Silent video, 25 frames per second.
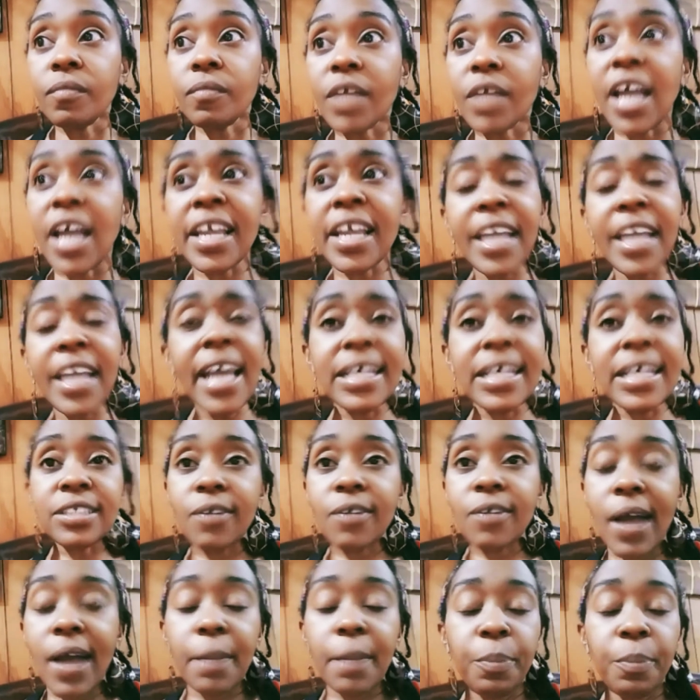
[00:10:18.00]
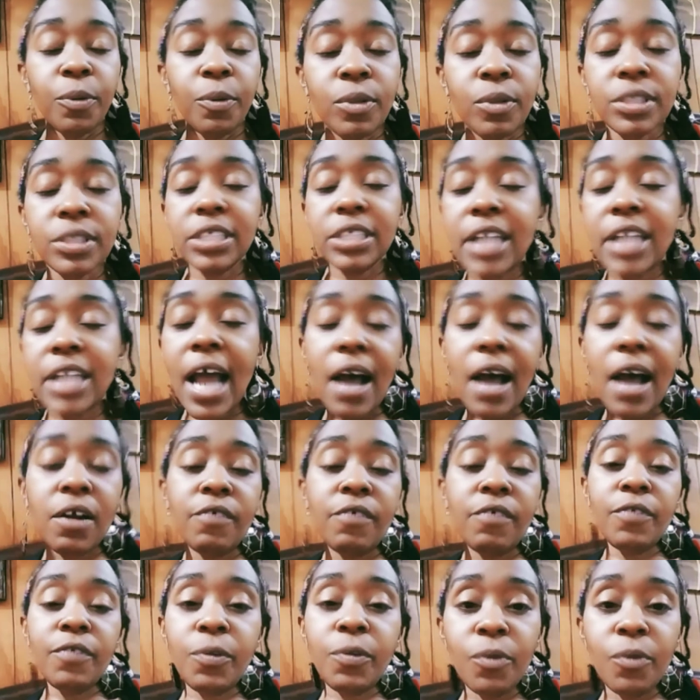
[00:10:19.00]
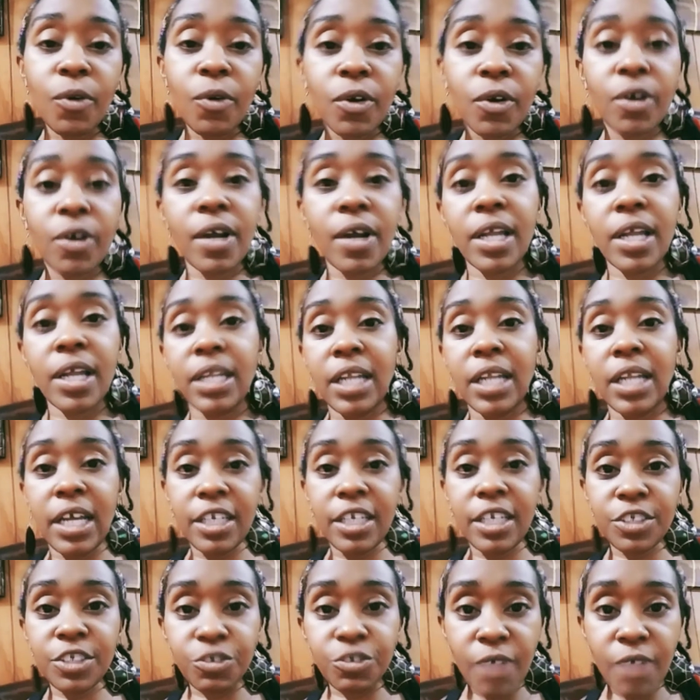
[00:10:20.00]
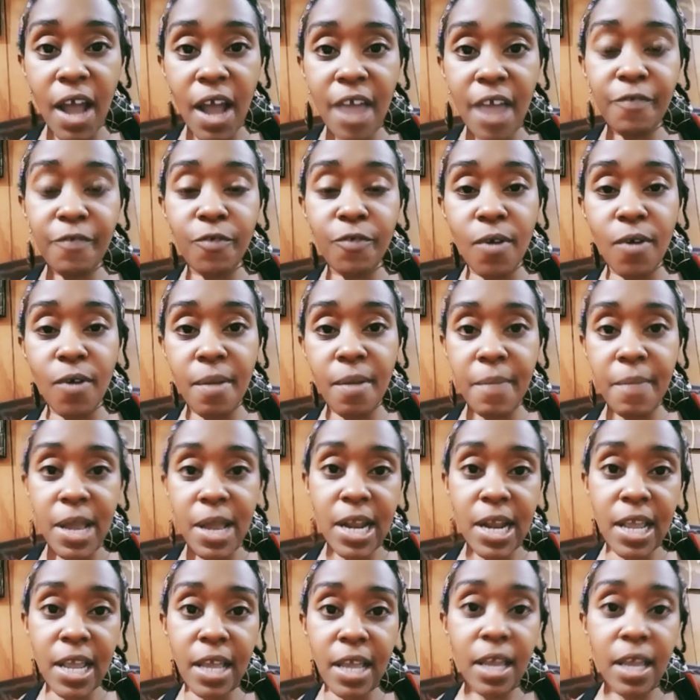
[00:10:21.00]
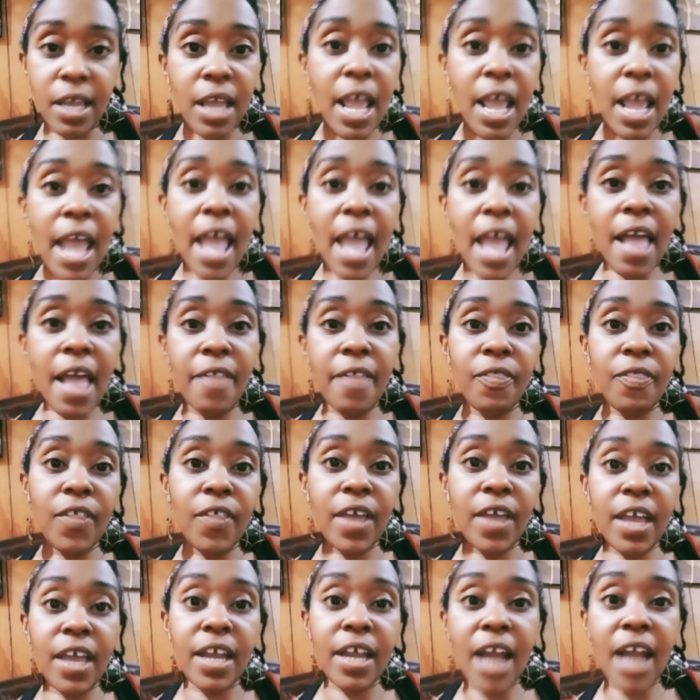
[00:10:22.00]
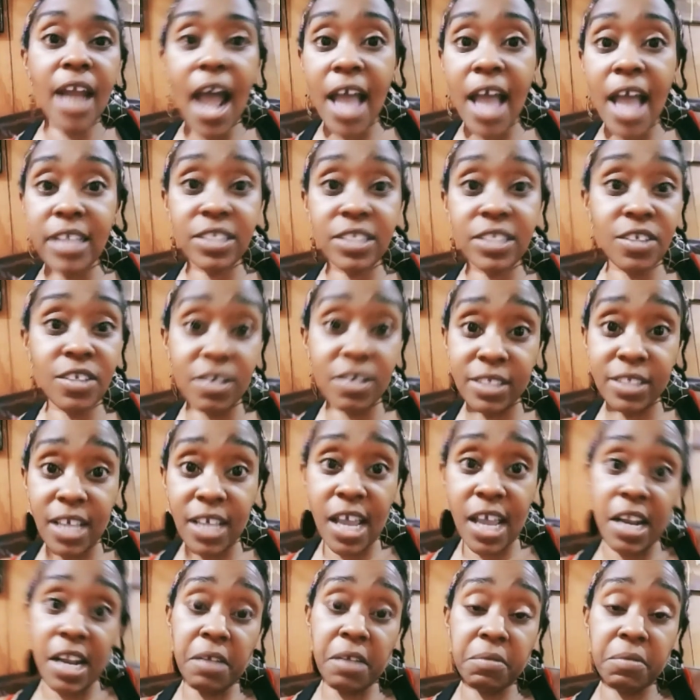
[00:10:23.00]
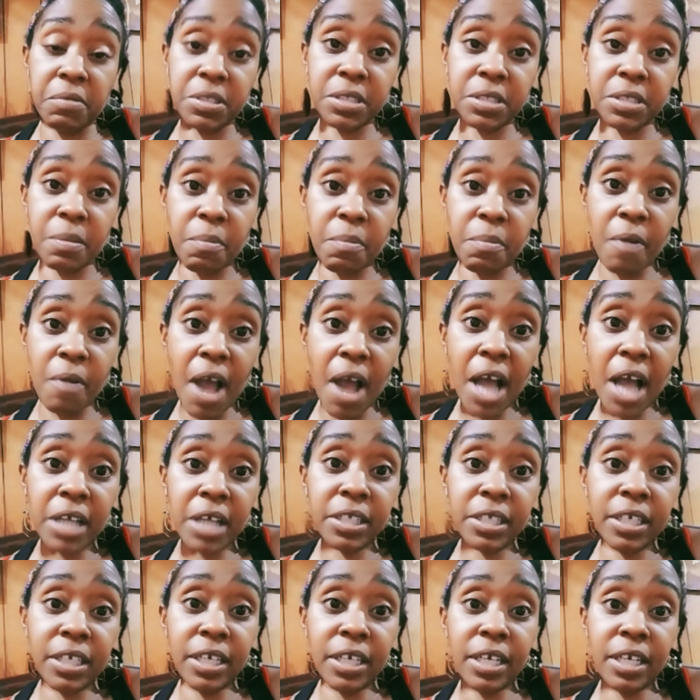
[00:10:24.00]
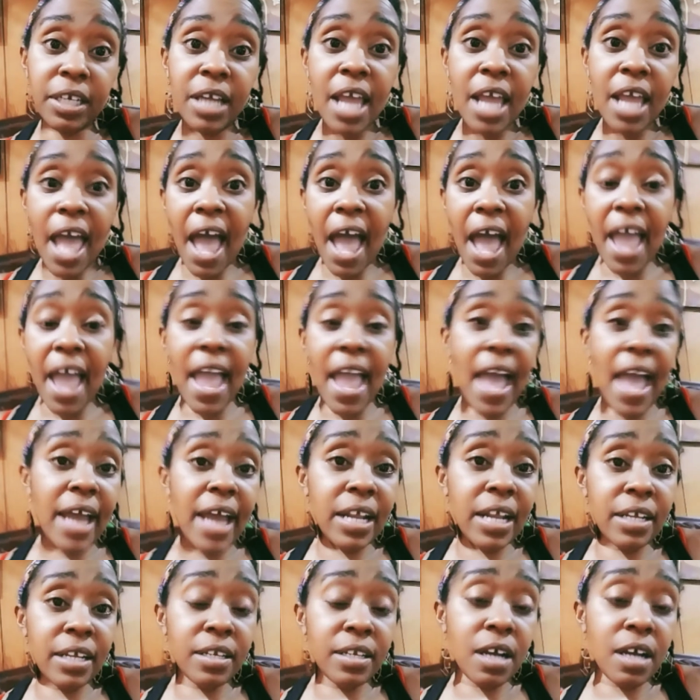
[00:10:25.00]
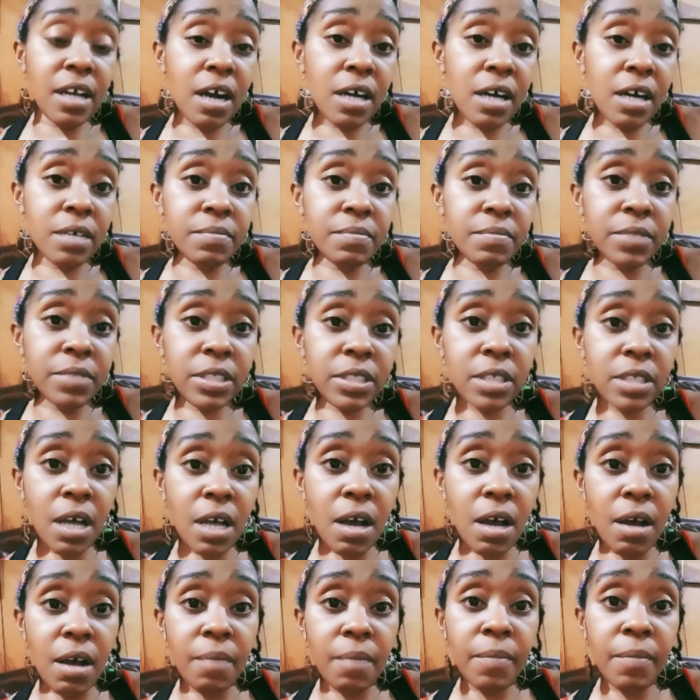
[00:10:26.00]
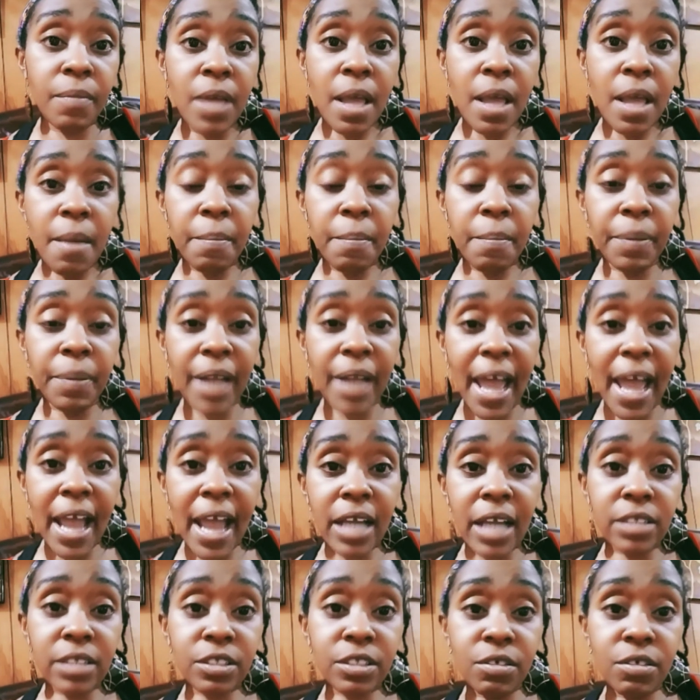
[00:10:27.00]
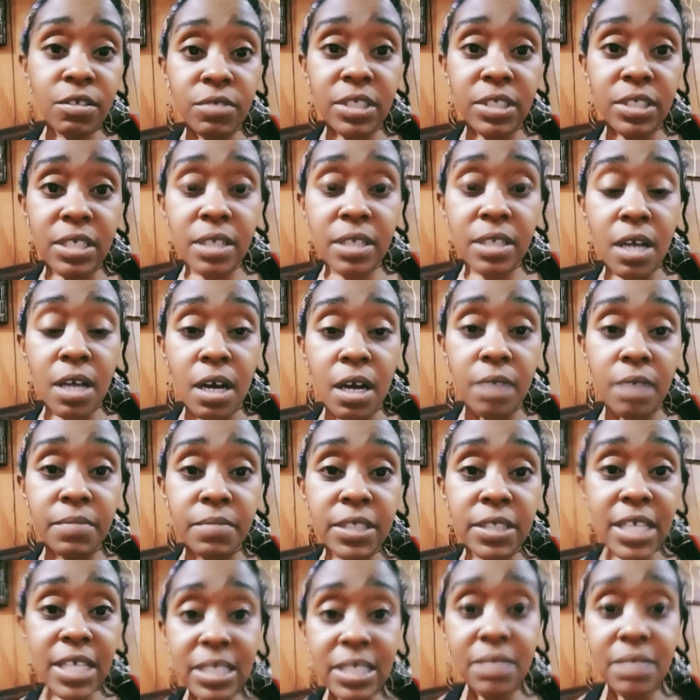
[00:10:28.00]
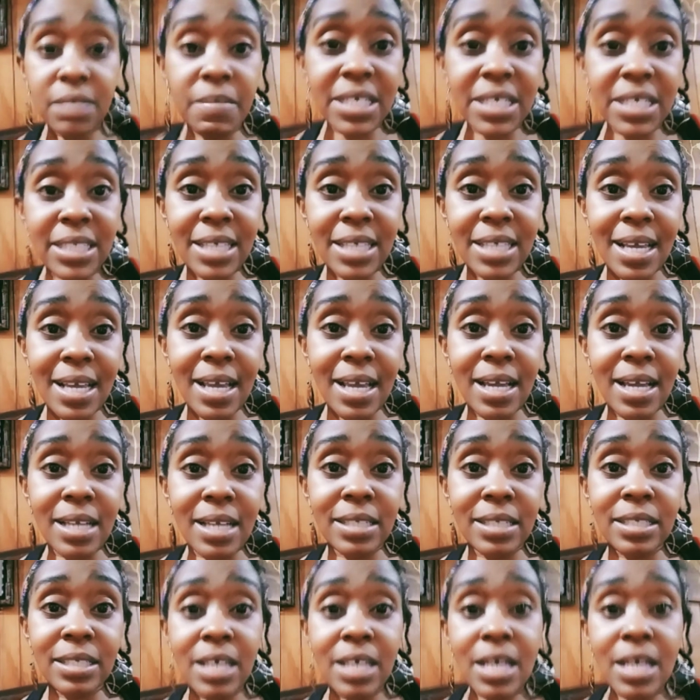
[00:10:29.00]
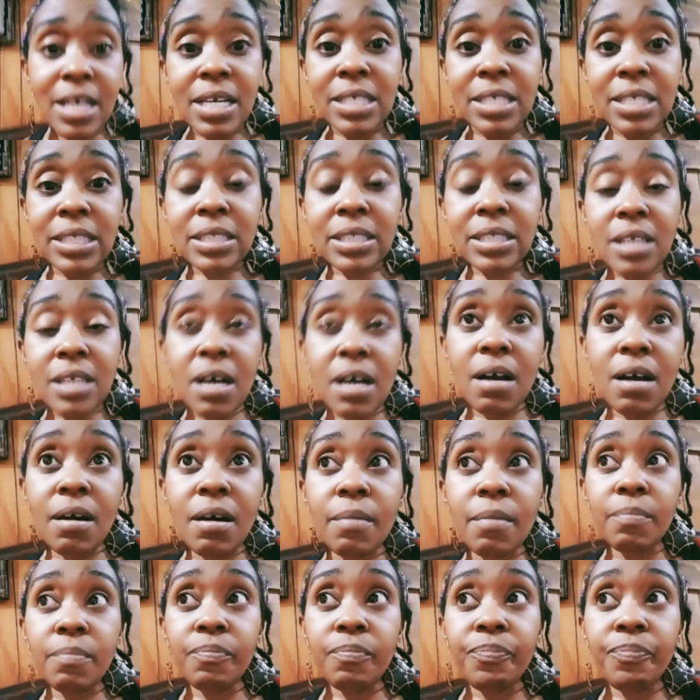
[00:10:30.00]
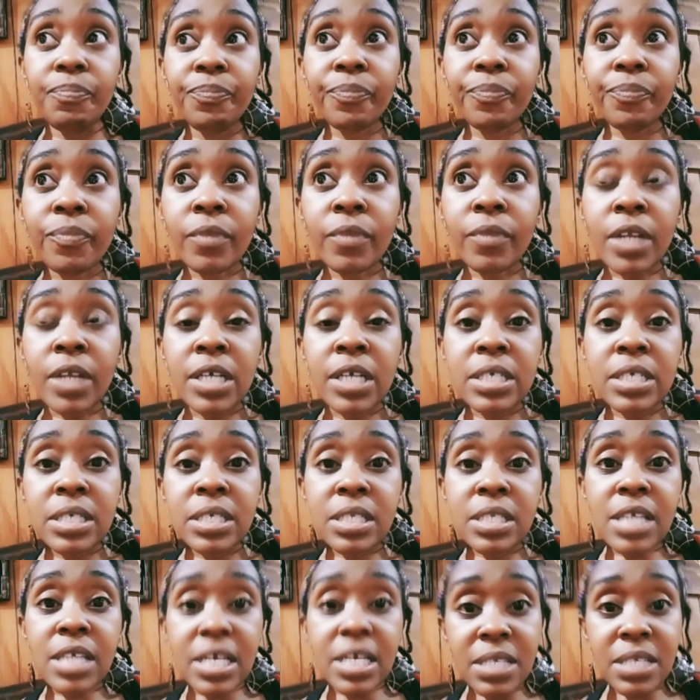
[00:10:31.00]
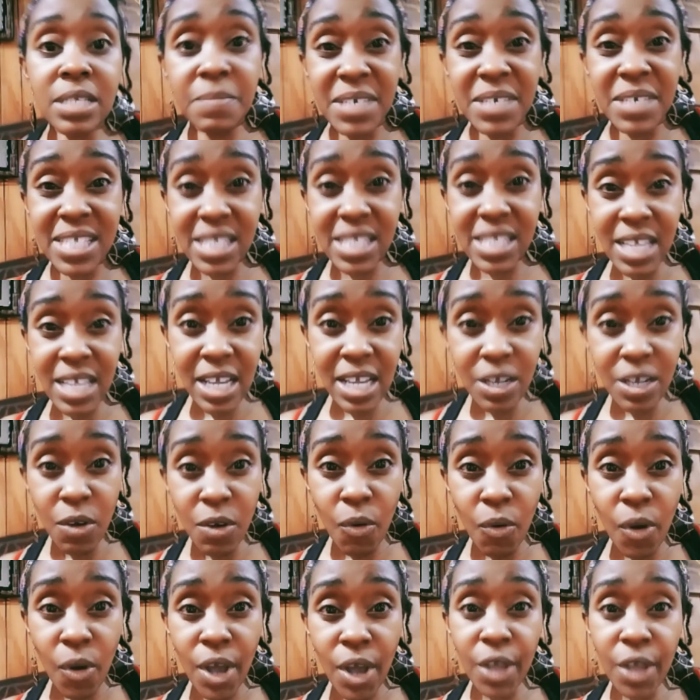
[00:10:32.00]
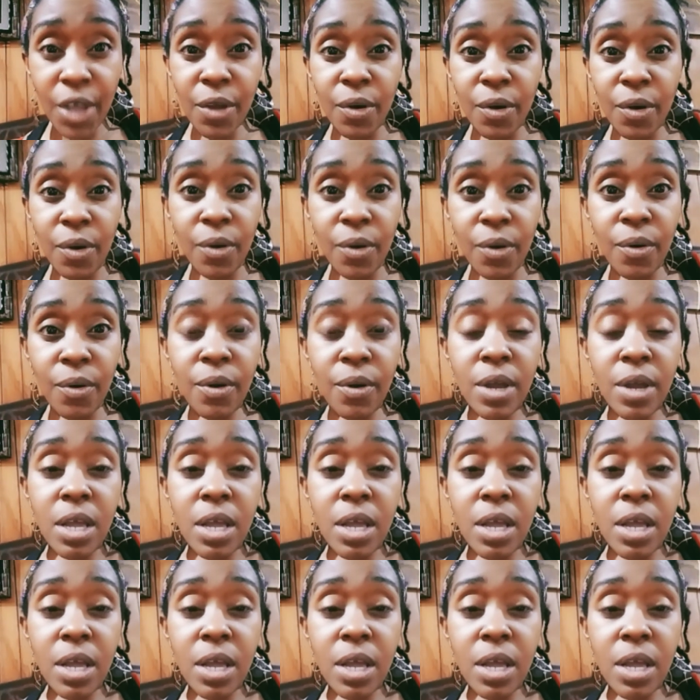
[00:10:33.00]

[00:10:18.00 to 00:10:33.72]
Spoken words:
and yeah, so I pulled it out of the water, let it dry for a minute, and then I sauteed it with some broccoli. I added some black toasted sesame seeds, some sesame seed oil,